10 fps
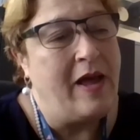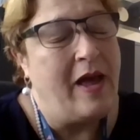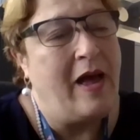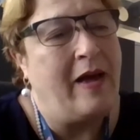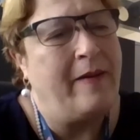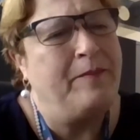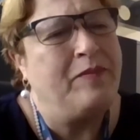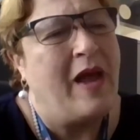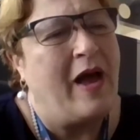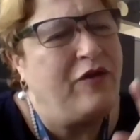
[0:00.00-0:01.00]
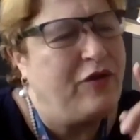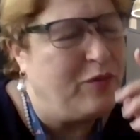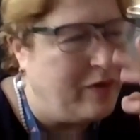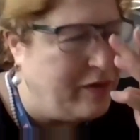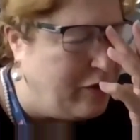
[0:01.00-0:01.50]
I just
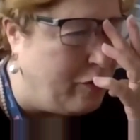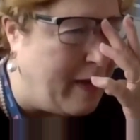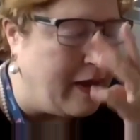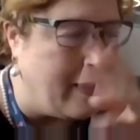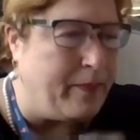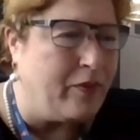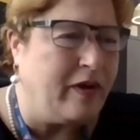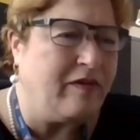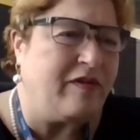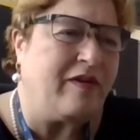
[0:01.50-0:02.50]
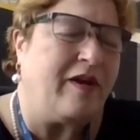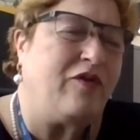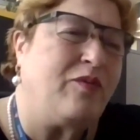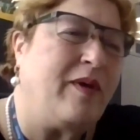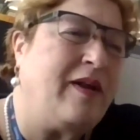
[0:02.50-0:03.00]
wanted to make a point as
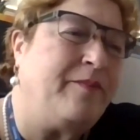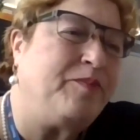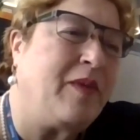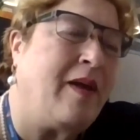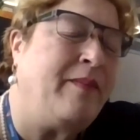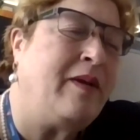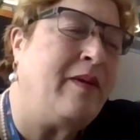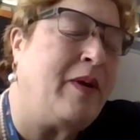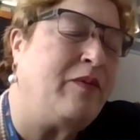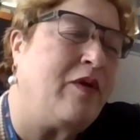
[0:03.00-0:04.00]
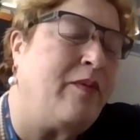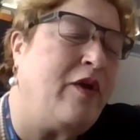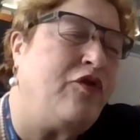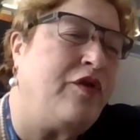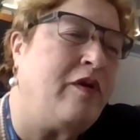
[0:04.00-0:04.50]
well. I mean, about the
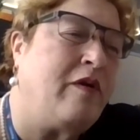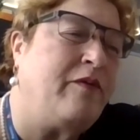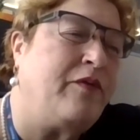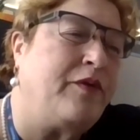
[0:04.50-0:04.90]
question of